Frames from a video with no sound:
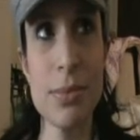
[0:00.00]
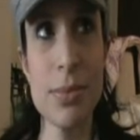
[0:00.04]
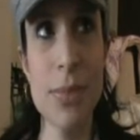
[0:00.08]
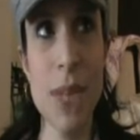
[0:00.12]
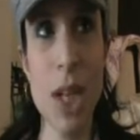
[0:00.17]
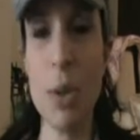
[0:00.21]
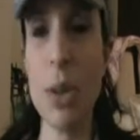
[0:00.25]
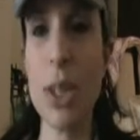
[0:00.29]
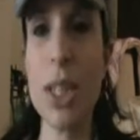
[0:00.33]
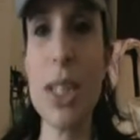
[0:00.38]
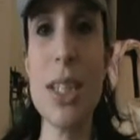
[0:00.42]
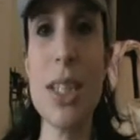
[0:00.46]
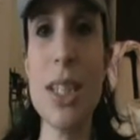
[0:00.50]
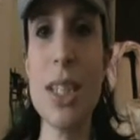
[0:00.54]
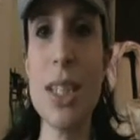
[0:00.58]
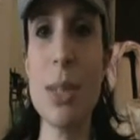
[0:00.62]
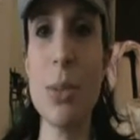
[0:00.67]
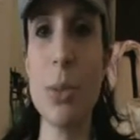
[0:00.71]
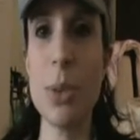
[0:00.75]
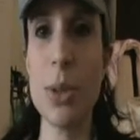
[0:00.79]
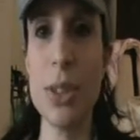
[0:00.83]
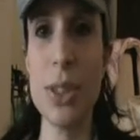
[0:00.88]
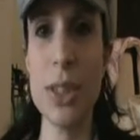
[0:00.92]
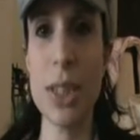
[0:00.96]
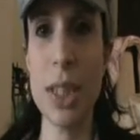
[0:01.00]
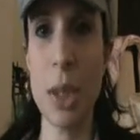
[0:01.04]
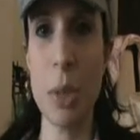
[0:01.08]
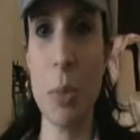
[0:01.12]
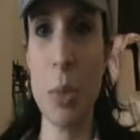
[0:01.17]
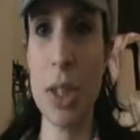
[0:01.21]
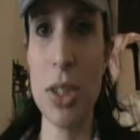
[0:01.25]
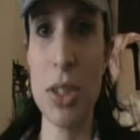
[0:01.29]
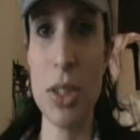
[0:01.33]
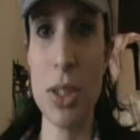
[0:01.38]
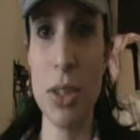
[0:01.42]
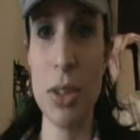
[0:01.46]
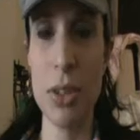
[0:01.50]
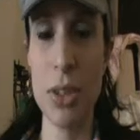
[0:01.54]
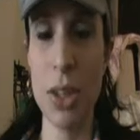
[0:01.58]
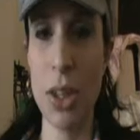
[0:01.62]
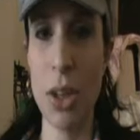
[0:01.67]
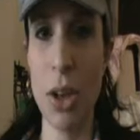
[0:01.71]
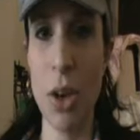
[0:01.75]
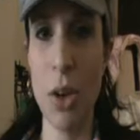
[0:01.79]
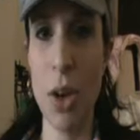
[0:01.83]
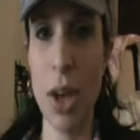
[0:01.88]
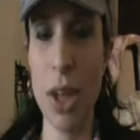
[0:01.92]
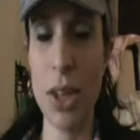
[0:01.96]
What is this world coming to? You
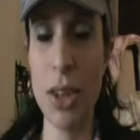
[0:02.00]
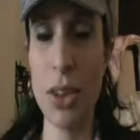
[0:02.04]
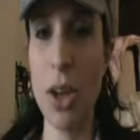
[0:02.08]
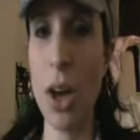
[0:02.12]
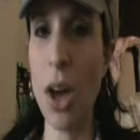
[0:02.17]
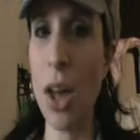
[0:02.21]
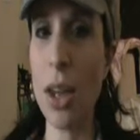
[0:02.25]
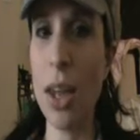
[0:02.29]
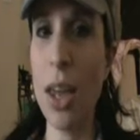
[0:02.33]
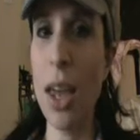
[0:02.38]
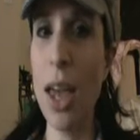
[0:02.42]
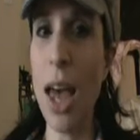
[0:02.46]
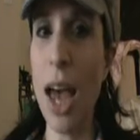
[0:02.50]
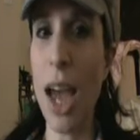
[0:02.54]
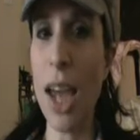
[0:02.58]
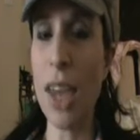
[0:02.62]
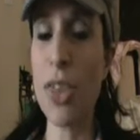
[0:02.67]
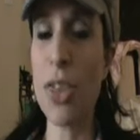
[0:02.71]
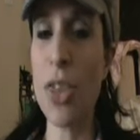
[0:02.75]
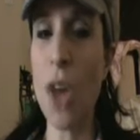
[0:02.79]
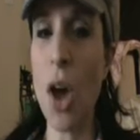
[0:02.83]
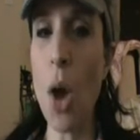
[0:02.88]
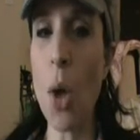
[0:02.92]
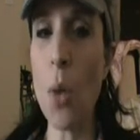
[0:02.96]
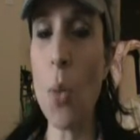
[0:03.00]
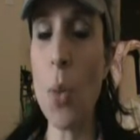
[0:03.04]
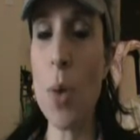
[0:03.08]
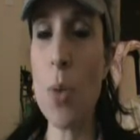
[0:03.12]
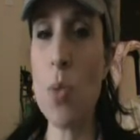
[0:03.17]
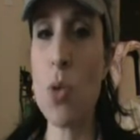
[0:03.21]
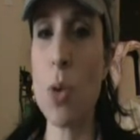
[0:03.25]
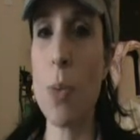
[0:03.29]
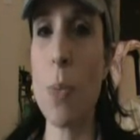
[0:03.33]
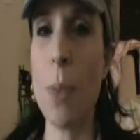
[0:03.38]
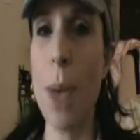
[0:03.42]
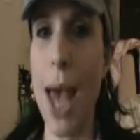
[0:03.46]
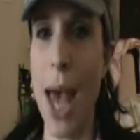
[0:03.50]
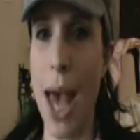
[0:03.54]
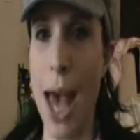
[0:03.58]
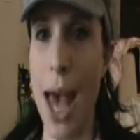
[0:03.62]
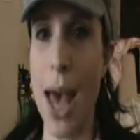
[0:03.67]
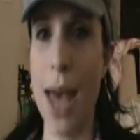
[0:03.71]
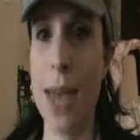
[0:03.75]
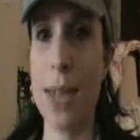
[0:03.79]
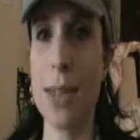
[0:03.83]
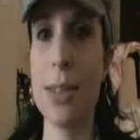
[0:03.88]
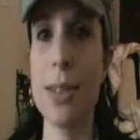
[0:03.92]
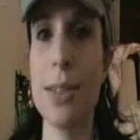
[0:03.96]
know, I thought we were
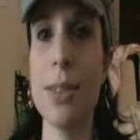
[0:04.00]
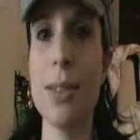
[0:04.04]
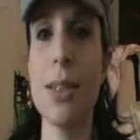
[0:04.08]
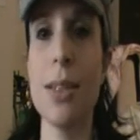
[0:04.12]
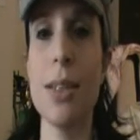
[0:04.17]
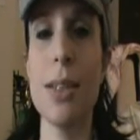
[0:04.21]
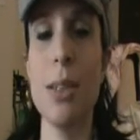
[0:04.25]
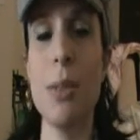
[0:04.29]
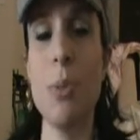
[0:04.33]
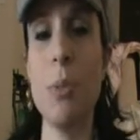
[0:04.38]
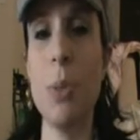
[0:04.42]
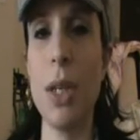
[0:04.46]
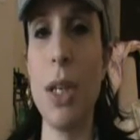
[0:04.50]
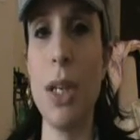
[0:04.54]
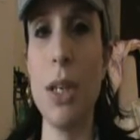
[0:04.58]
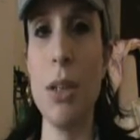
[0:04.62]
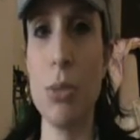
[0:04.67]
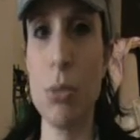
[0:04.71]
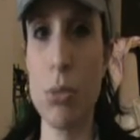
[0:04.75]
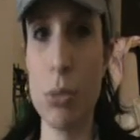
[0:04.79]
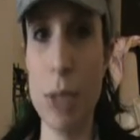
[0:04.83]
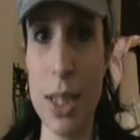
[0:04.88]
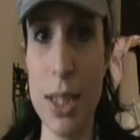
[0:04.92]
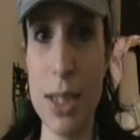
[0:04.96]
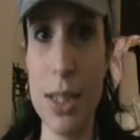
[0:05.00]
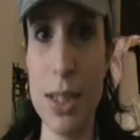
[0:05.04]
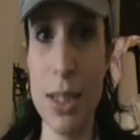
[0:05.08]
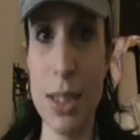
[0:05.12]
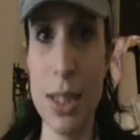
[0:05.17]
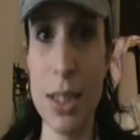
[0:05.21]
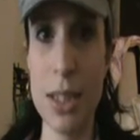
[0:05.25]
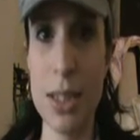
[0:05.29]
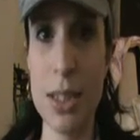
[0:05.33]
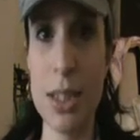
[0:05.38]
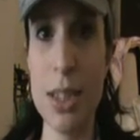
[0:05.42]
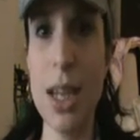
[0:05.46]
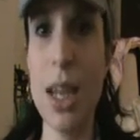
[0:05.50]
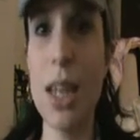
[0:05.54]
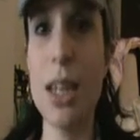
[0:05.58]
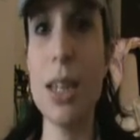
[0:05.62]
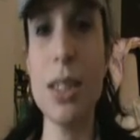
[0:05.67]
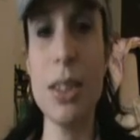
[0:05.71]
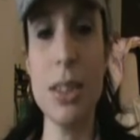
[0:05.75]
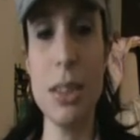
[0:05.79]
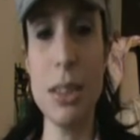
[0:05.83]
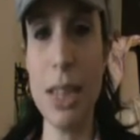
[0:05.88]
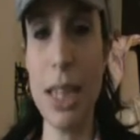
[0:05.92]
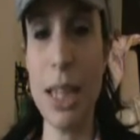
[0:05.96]
past the being racist,
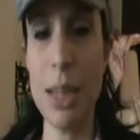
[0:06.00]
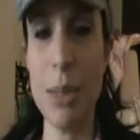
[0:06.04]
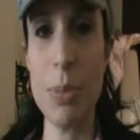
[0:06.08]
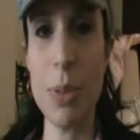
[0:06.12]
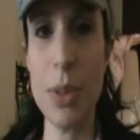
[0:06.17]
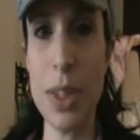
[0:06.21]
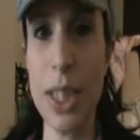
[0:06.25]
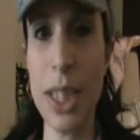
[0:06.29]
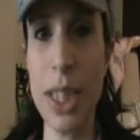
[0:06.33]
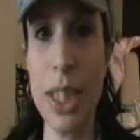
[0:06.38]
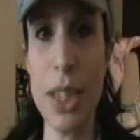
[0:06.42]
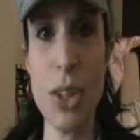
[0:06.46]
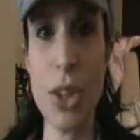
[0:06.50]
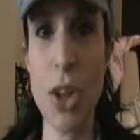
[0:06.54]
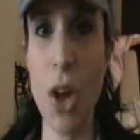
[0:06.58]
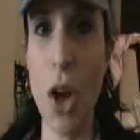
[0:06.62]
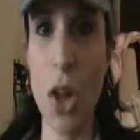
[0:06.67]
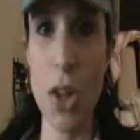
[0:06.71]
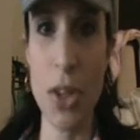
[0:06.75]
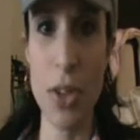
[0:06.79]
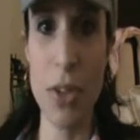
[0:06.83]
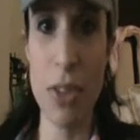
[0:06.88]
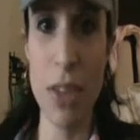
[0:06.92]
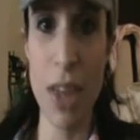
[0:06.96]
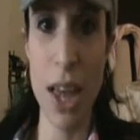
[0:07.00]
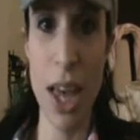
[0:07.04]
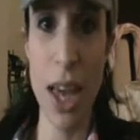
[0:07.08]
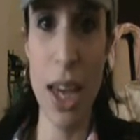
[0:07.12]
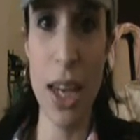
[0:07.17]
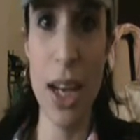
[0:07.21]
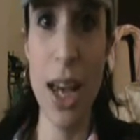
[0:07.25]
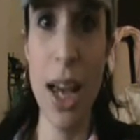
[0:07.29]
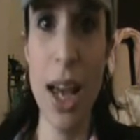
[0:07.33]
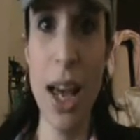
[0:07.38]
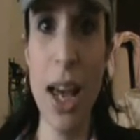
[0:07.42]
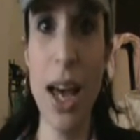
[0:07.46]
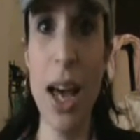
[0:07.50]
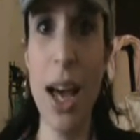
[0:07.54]
the labeling and all of that.